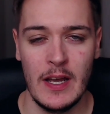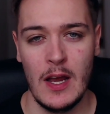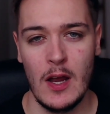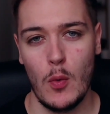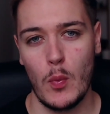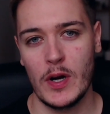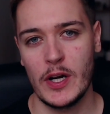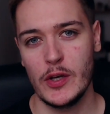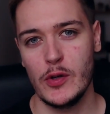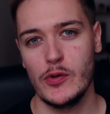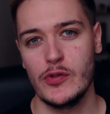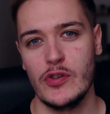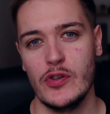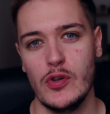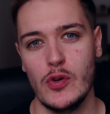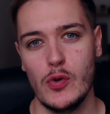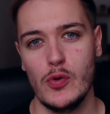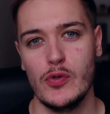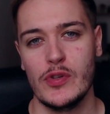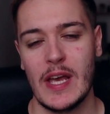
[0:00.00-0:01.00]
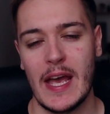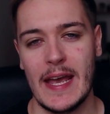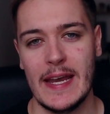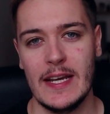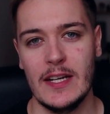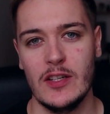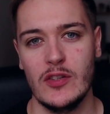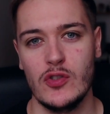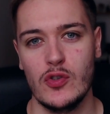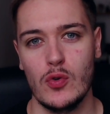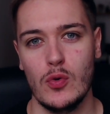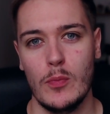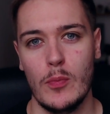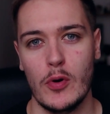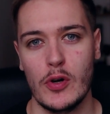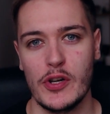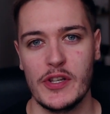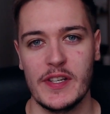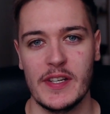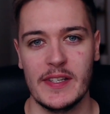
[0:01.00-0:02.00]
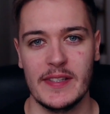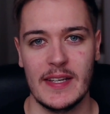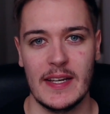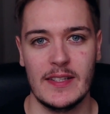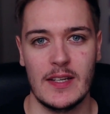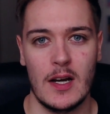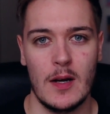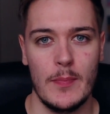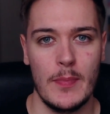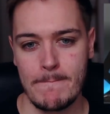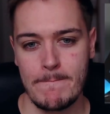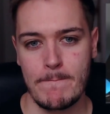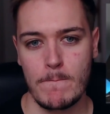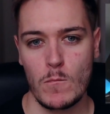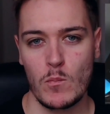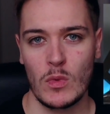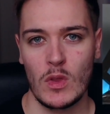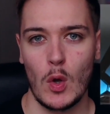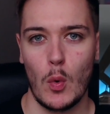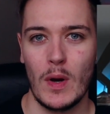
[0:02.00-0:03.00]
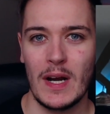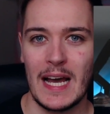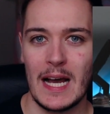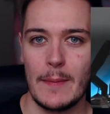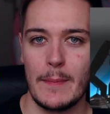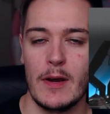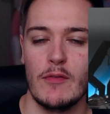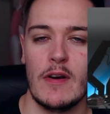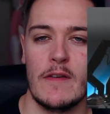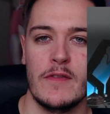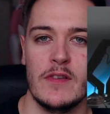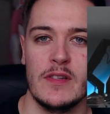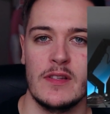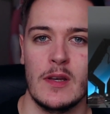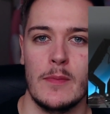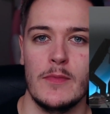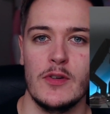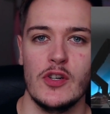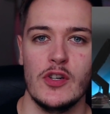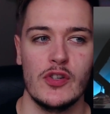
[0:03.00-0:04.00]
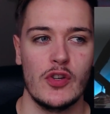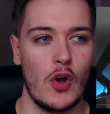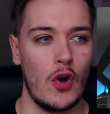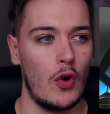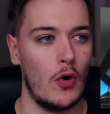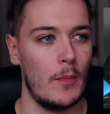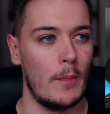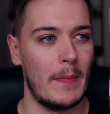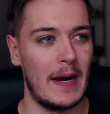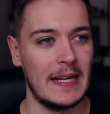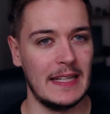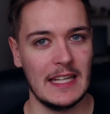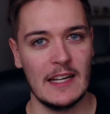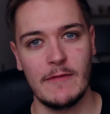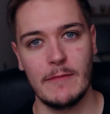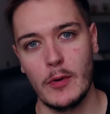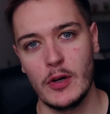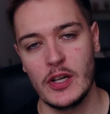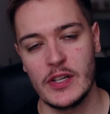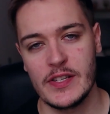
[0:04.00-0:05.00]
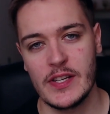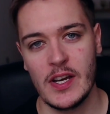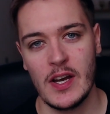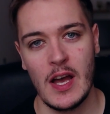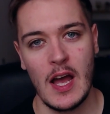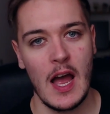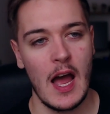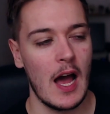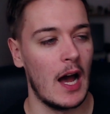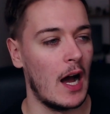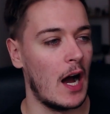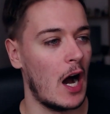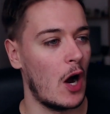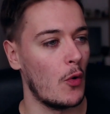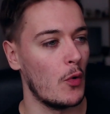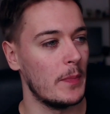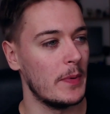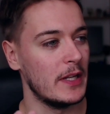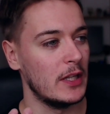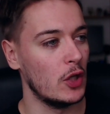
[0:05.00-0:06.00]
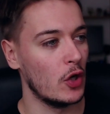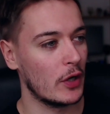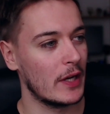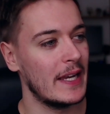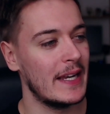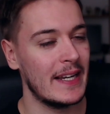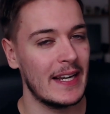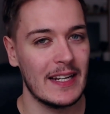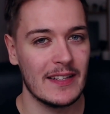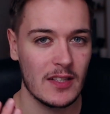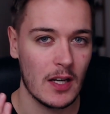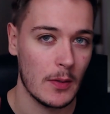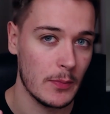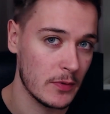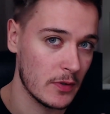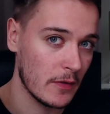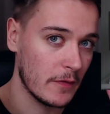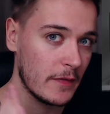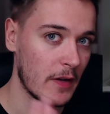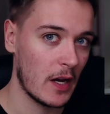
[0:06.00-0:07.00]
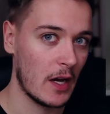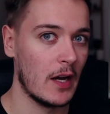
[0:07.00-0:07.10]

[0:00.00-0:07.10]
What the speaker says: When I used to use a dual monitor setup, when I had my reference images on my left monitor, I would be looking in terms of